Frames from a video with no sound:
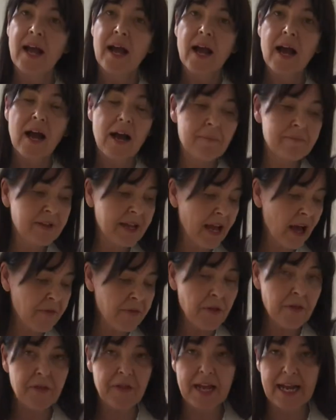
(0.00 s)
The
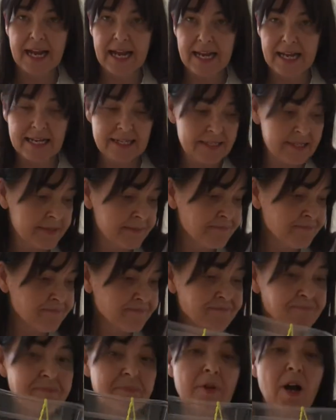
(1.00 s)
other thing is,
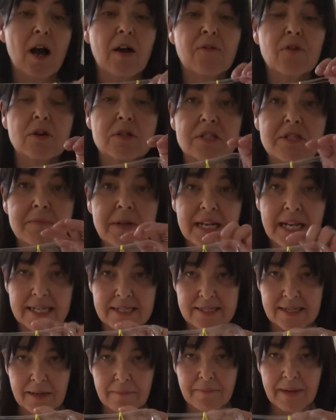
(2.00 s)
I've got some
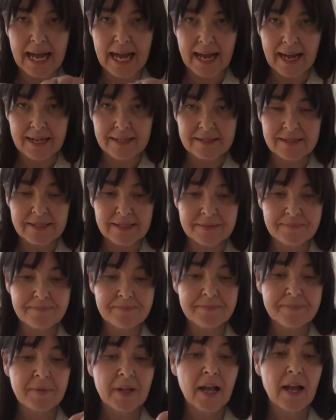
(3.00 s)
elastic bands.
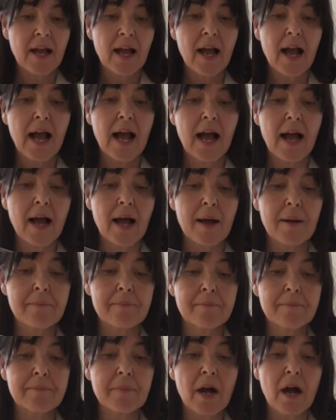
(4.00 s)

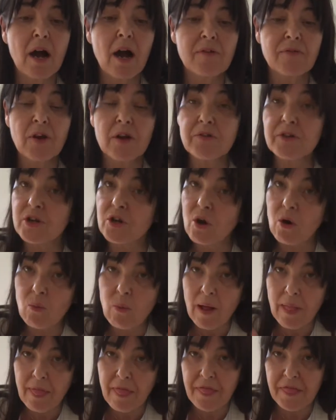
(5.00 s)
I've only got
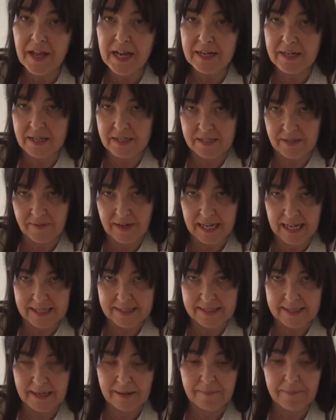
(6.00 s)
one thickness of
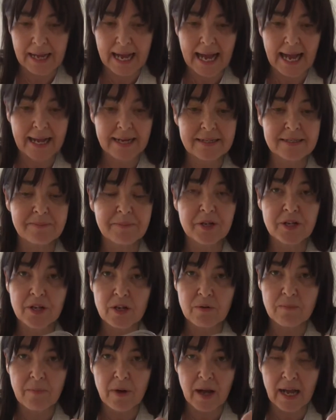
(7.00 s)
elastic band, but
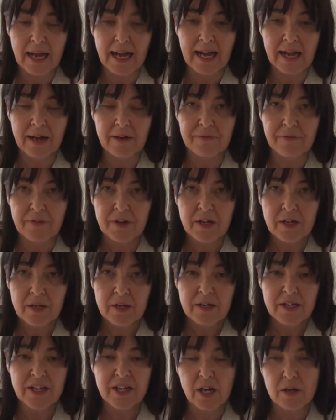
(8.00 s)
you might have,
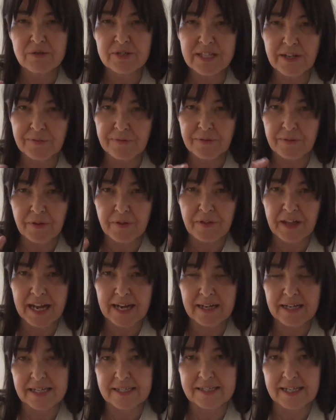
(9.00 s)
you know, different
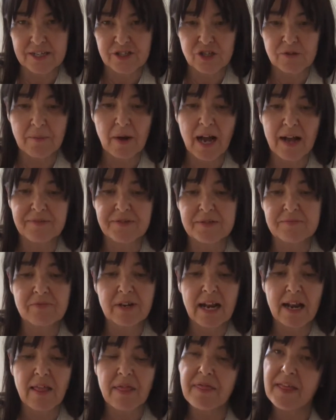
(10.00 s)
thicknesses. You might have some
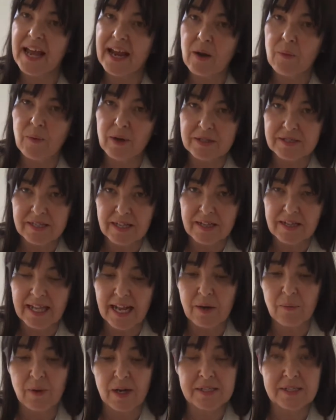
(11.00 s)
really thick ones and
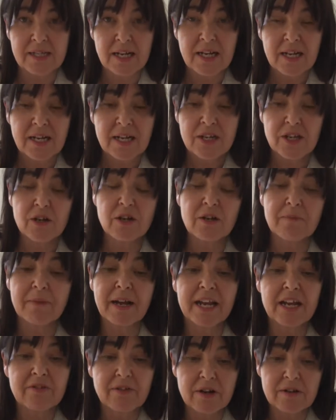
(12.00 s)
thin ones. You can
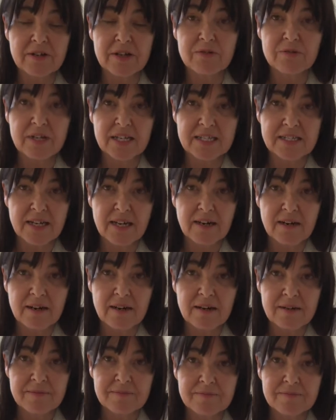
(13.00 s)
make your own little guitar.